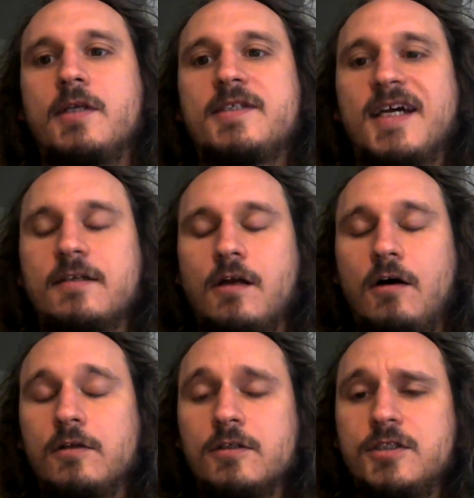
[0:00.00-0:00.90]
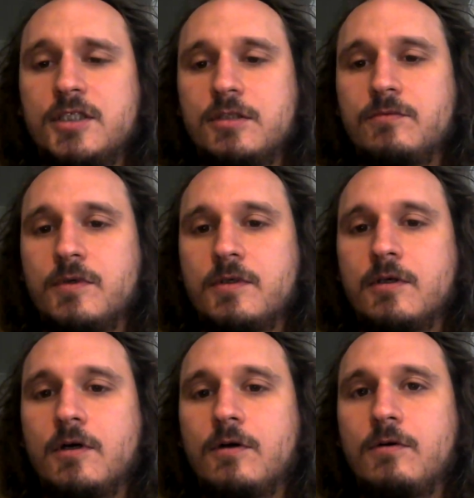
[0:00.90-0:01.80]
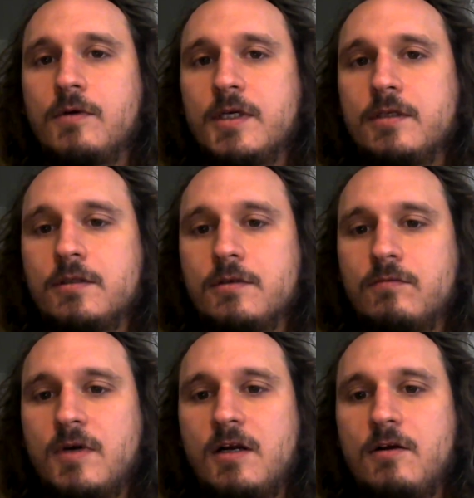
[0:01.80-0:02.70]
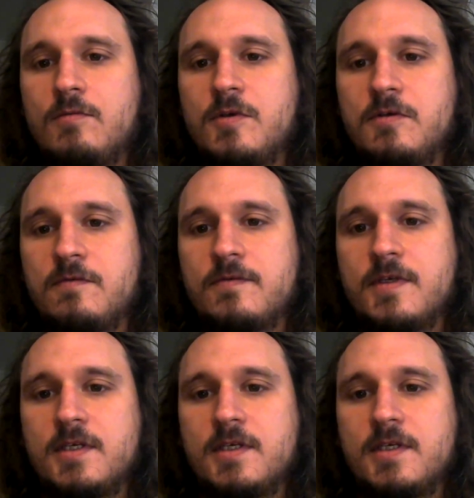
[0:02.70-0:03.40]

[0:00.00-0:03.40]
Technology will go into the realm of